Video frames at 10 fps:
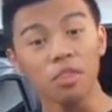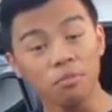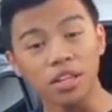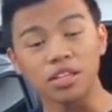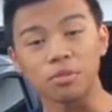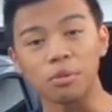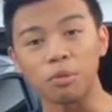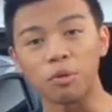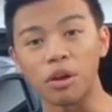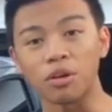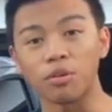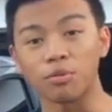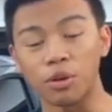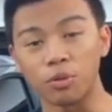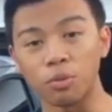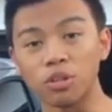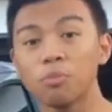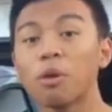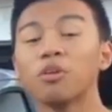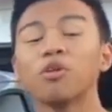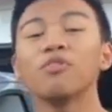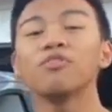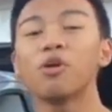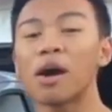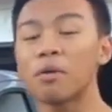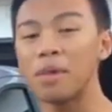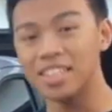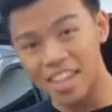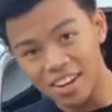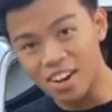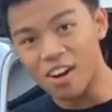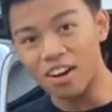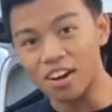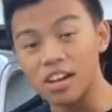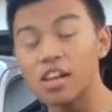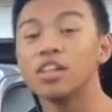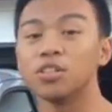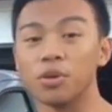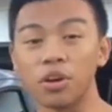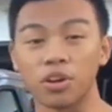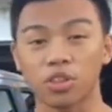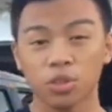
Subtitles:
other millions of people around the world, you probably don't even know how to maintain a car. So here are